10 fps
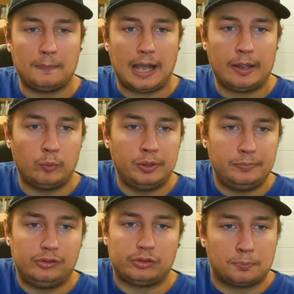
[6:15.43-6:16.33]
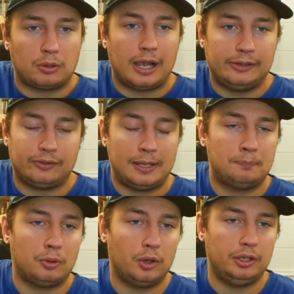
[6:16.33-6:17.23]
I wouldn't be surprised if they
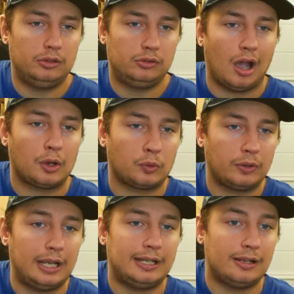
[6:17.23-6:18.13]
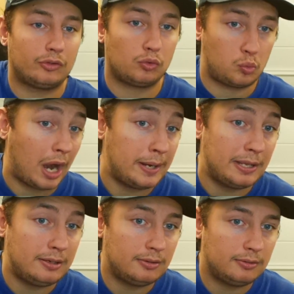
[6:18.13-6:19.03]
put Donald against
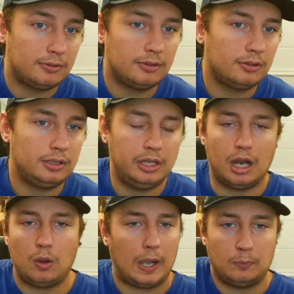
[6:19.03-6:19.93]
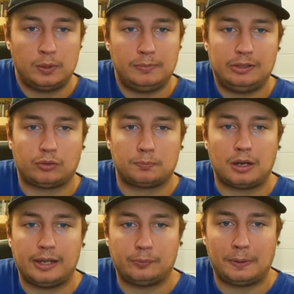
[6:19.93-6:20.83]
Ryman. You know, I wouldn't be
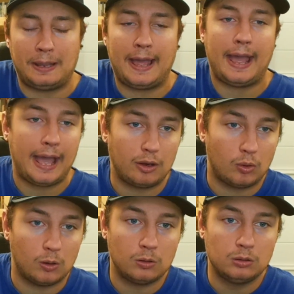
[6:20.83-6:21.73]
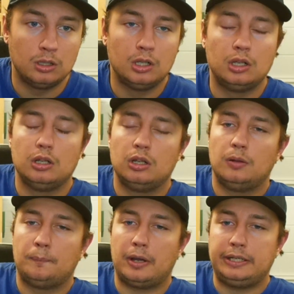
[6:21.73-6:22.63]
surprised by that at all.
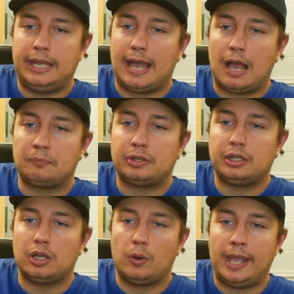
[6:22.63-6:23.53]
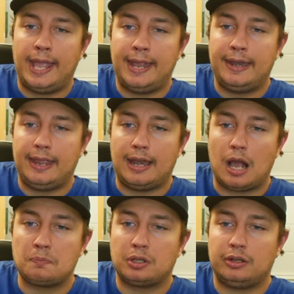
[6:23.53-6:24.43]
But yeah, I'm going to go ahead and
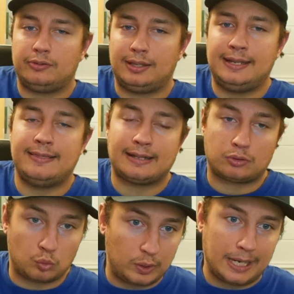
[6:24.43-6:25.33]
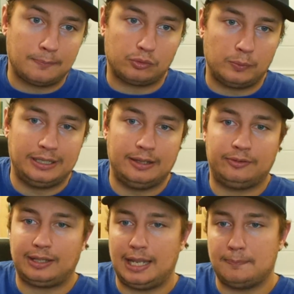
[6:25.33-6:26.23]
I'm going to say that the Rams win
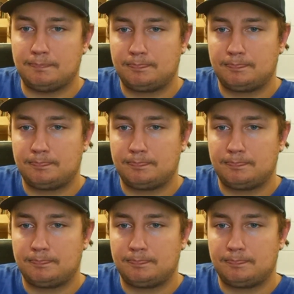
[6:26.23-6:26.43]
this game.